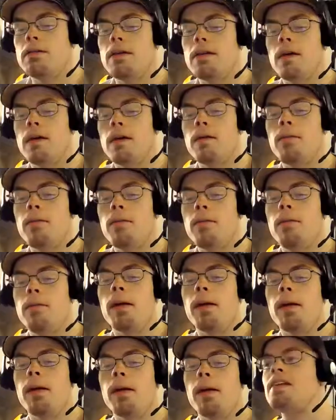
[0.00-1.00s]
everybody?
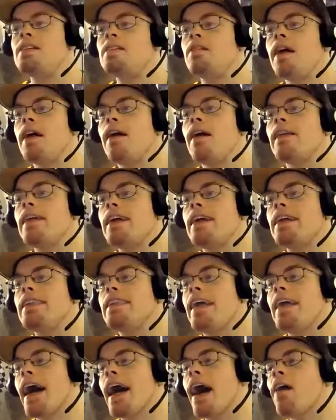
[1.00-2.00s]
Razman's Reality
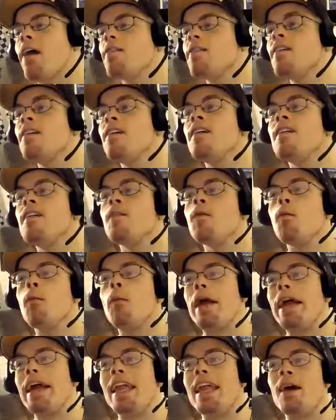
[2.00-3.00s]
in the house.
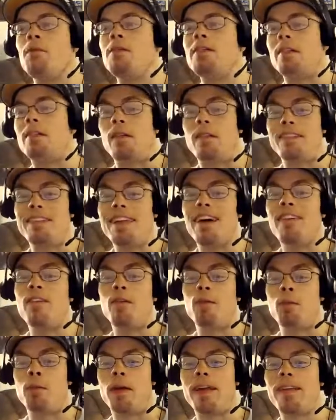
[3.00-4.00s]
Man, episode
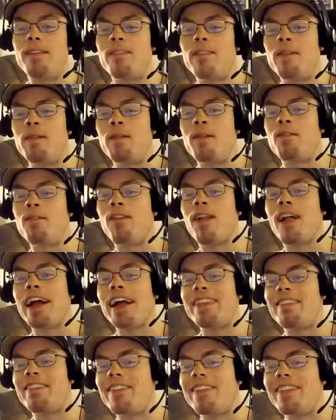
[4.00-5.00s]
7, man. We've been flying
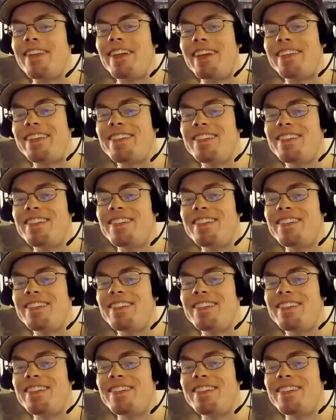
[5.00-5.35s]
through these.